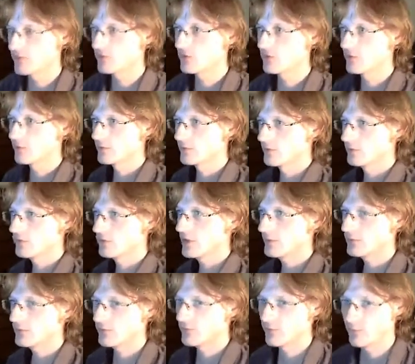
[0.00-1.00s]
in several different
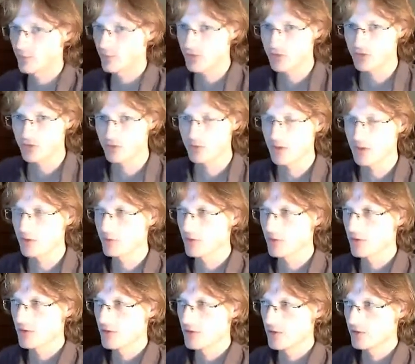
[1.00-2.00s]
types of precious metals,
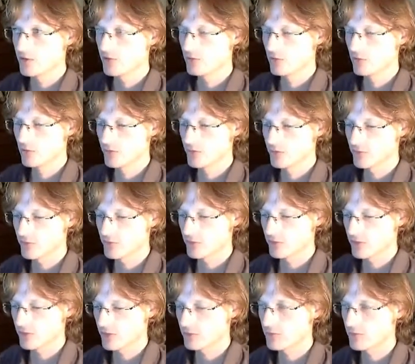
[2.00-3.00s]
silver
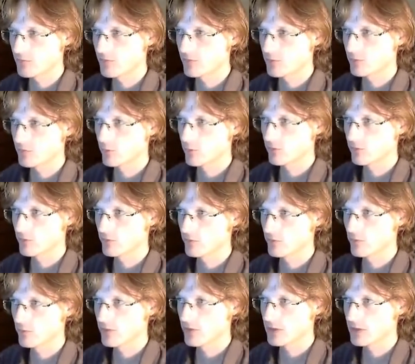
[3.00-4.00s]
seems like the best one to
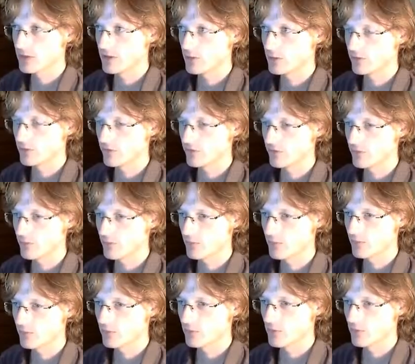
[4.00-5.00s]
do right now because it's at a
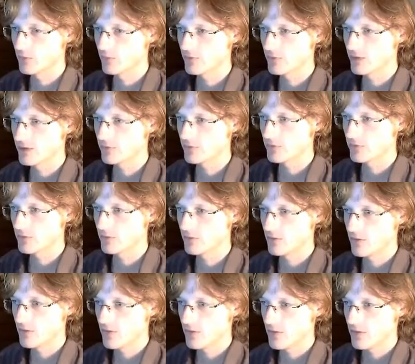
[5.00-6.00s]
pretty low price and
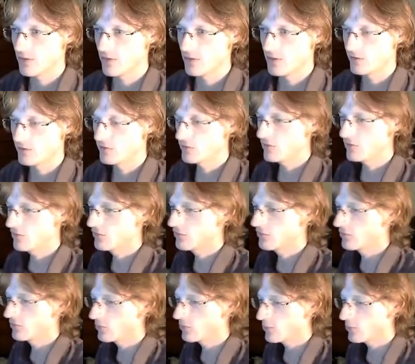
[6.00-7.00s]

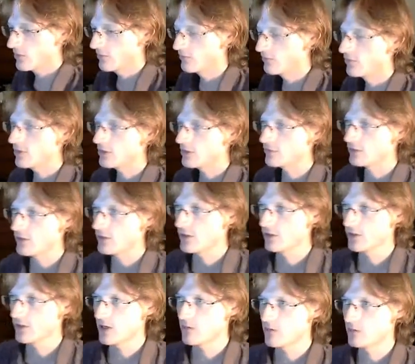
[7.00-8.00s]
it's quite
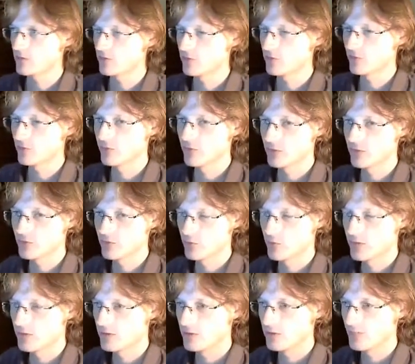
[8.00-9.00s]
volatile in how much it's
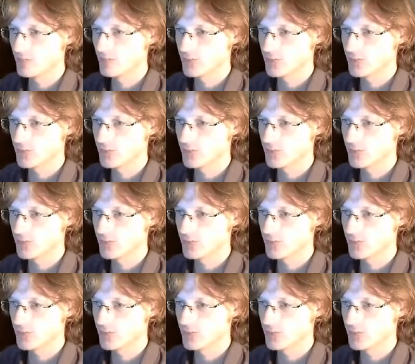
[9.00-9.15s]
fluctuated